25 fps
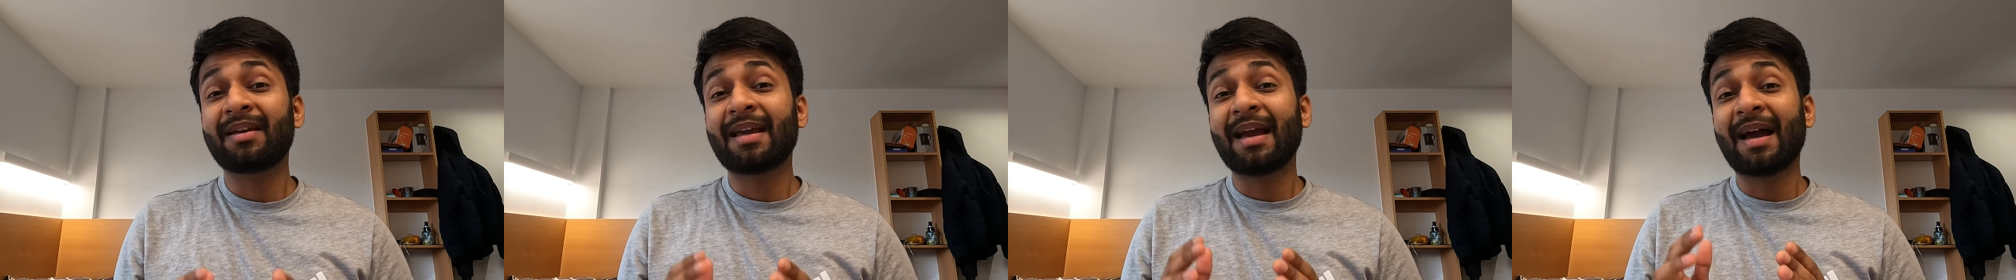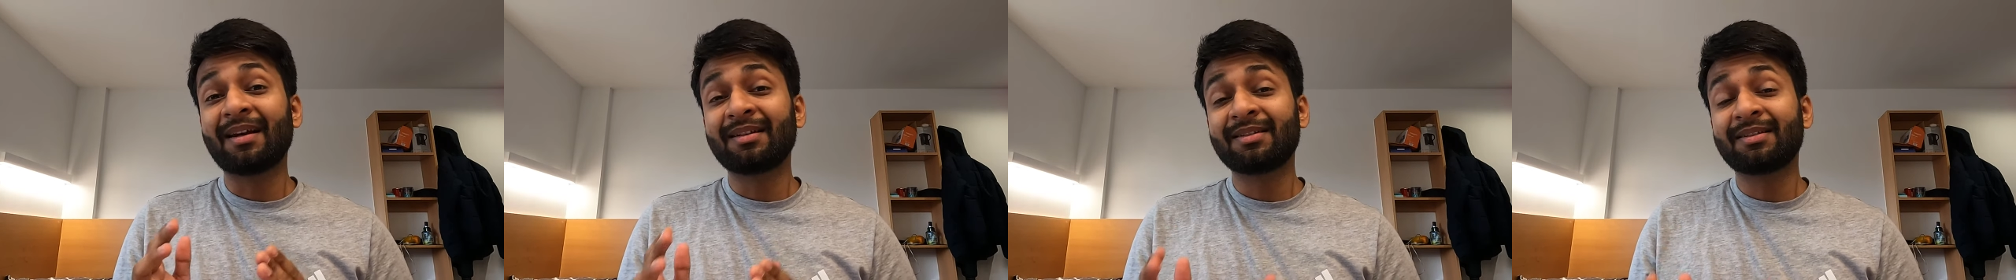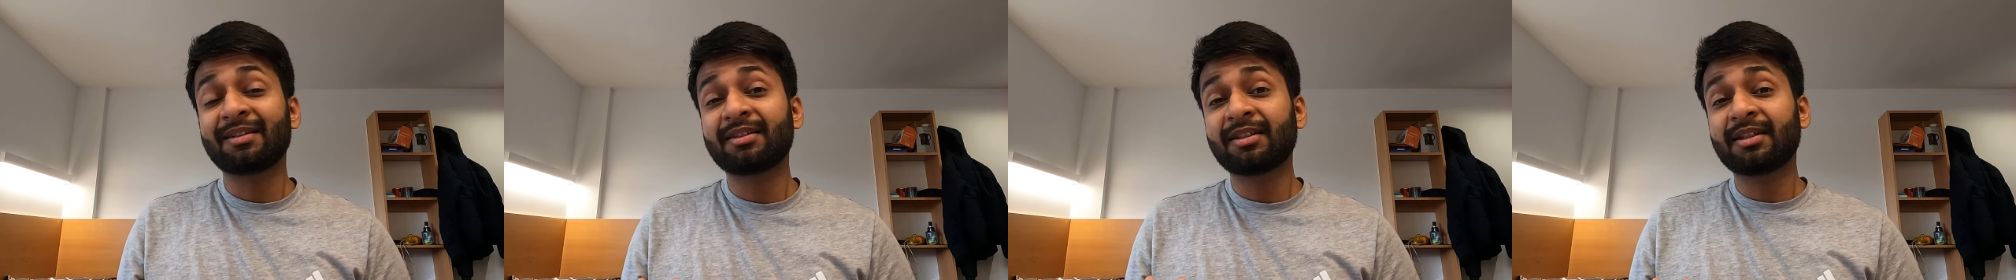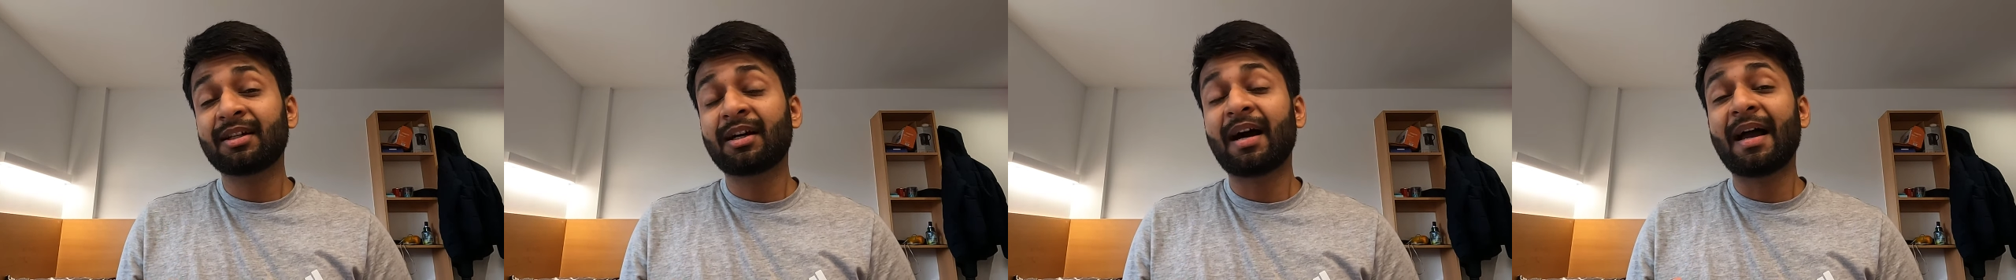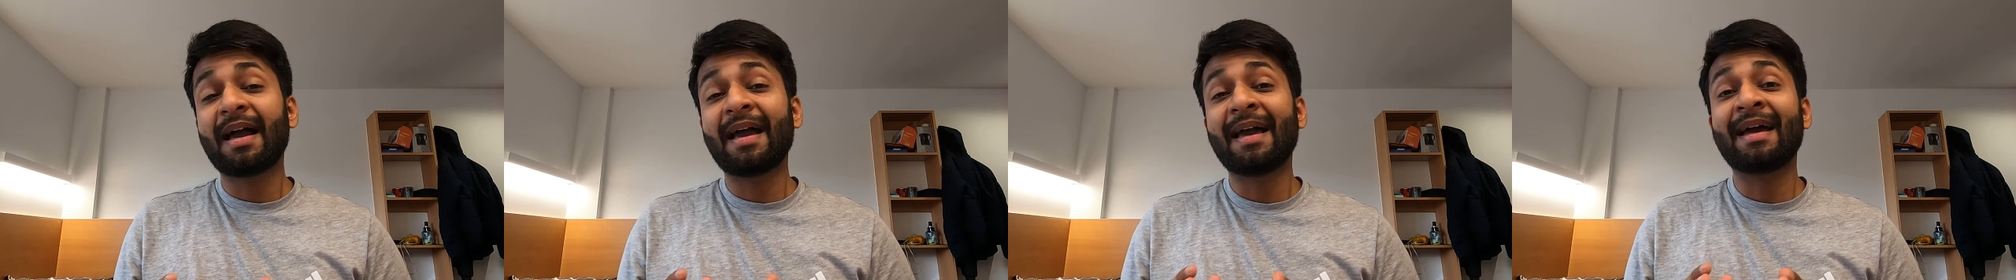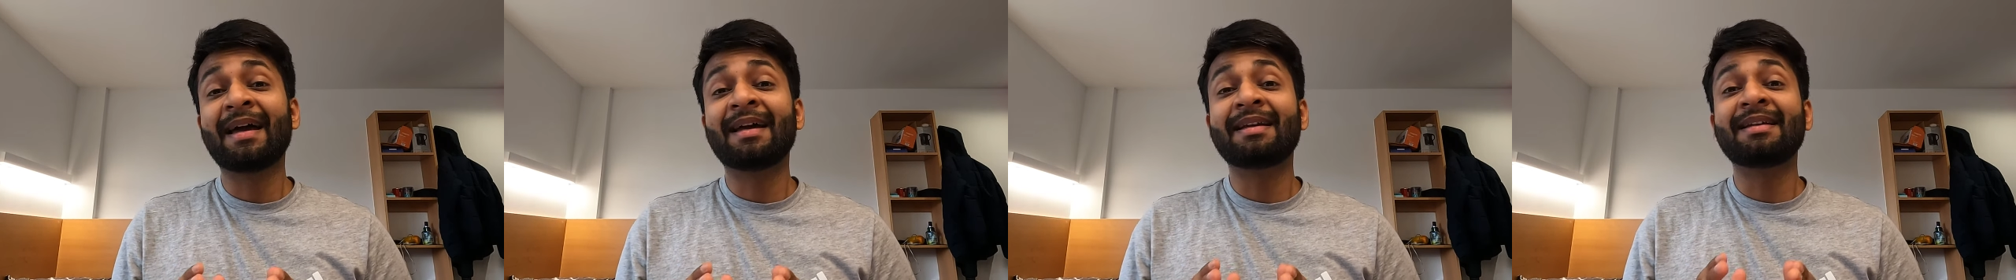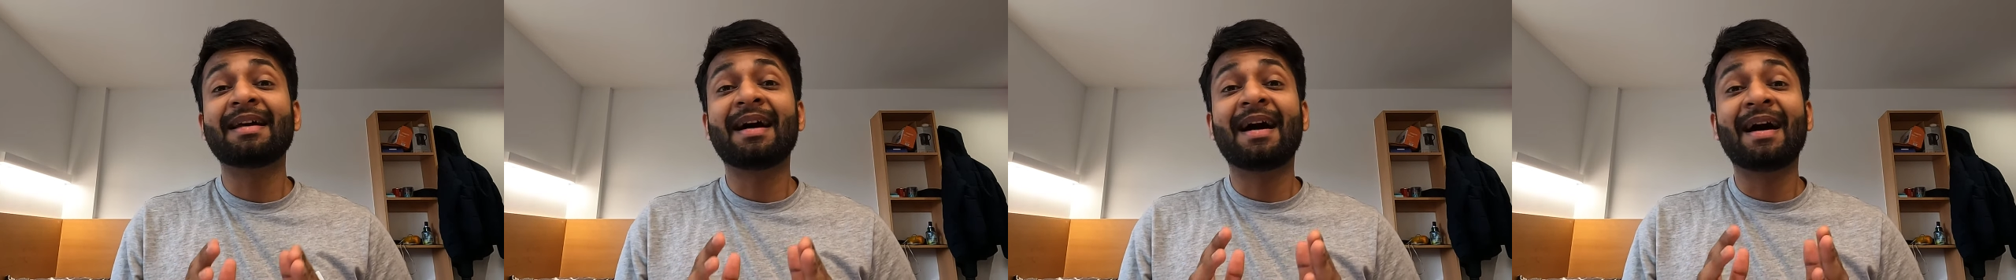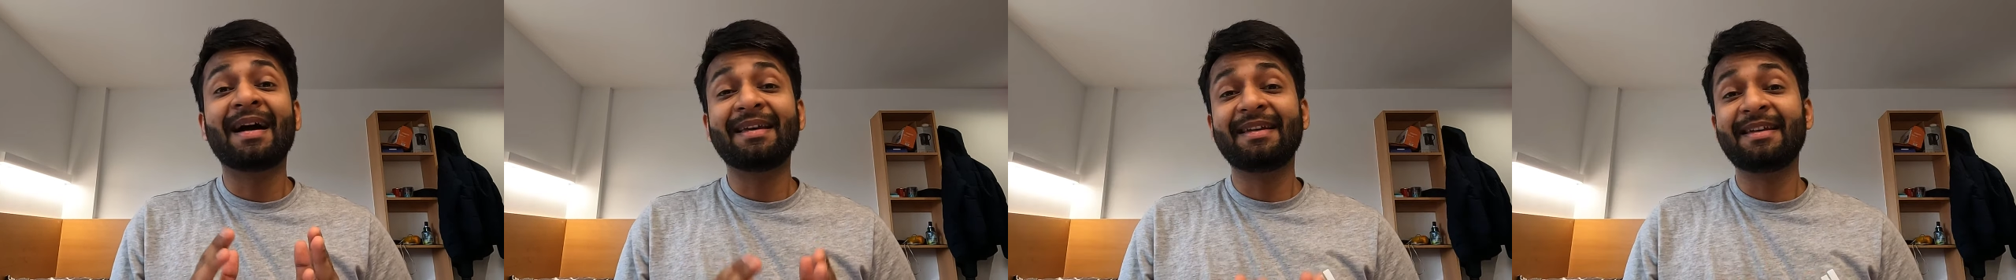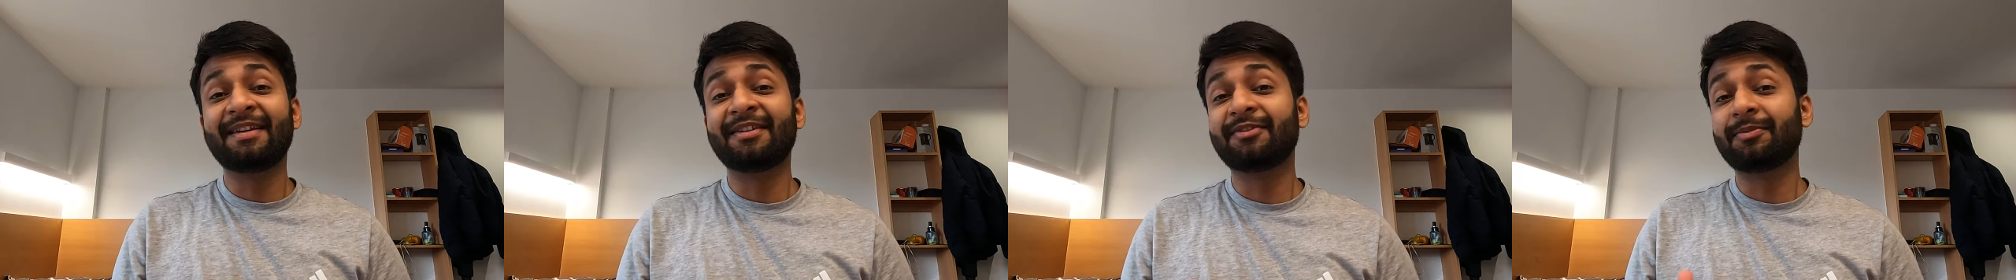Calcutta and
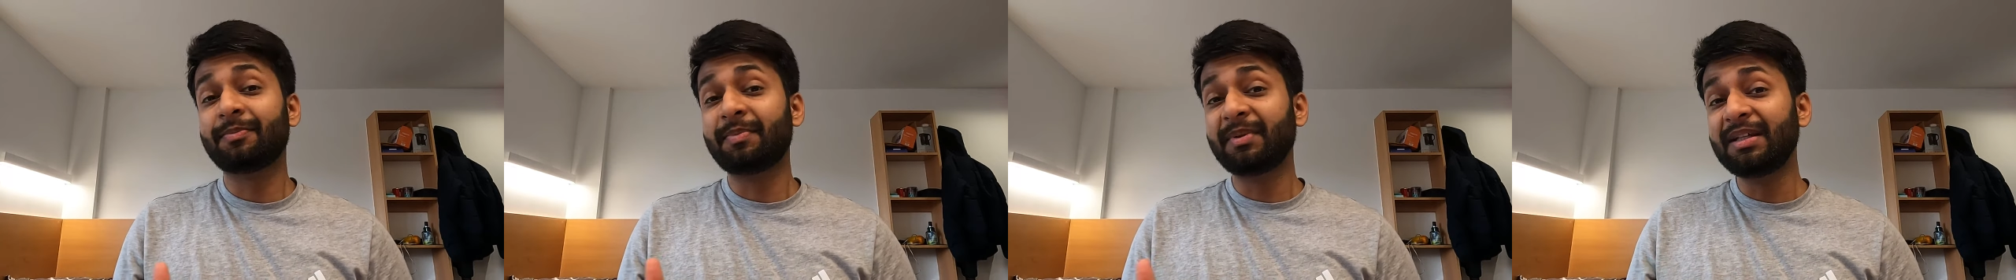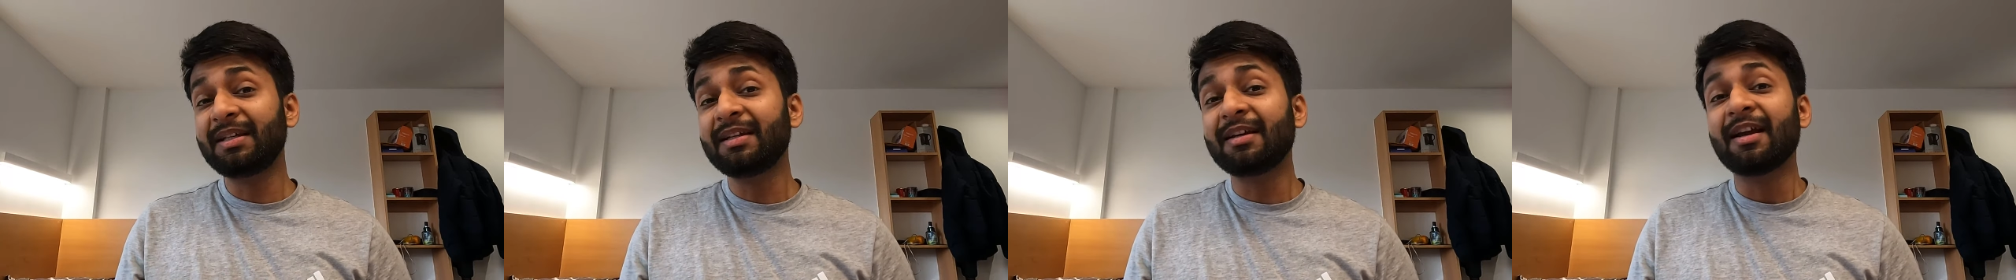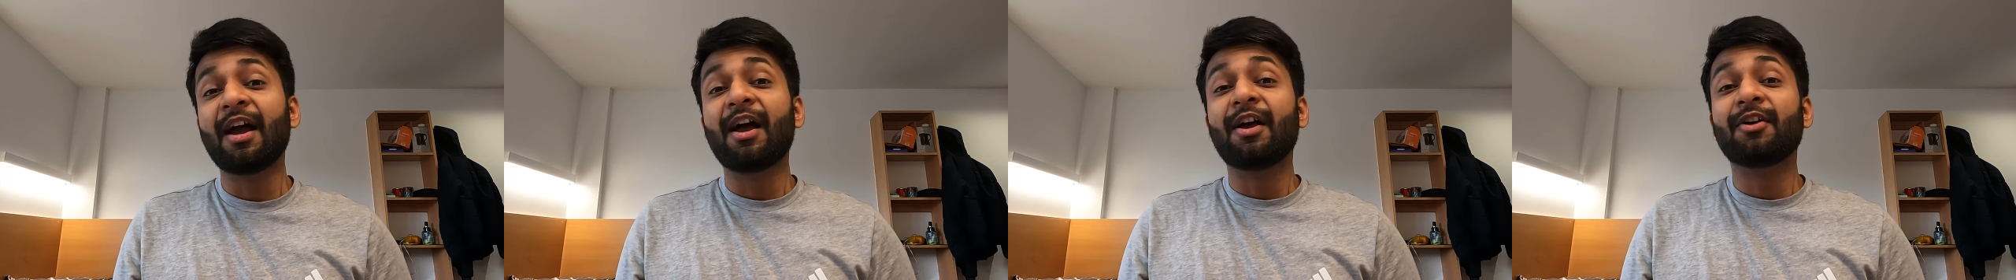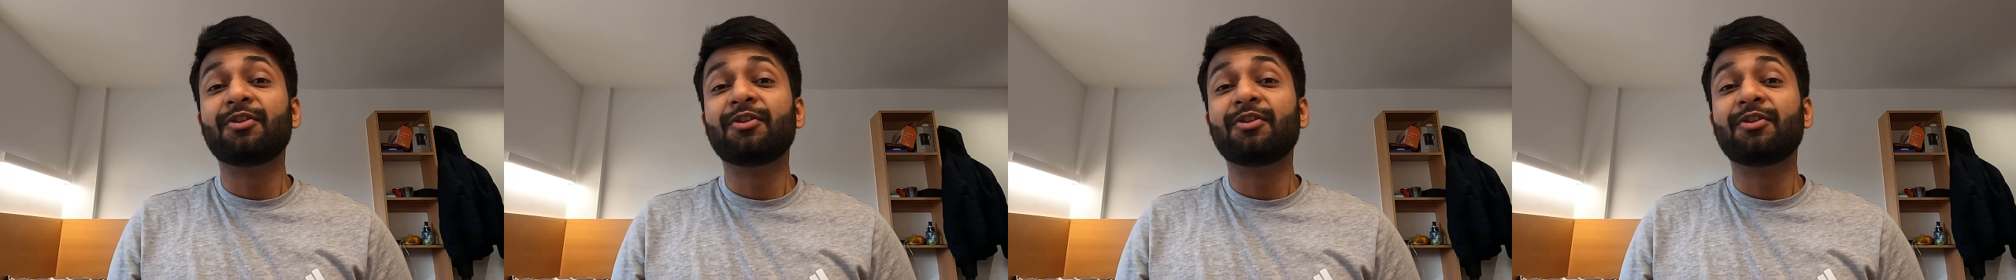ISB.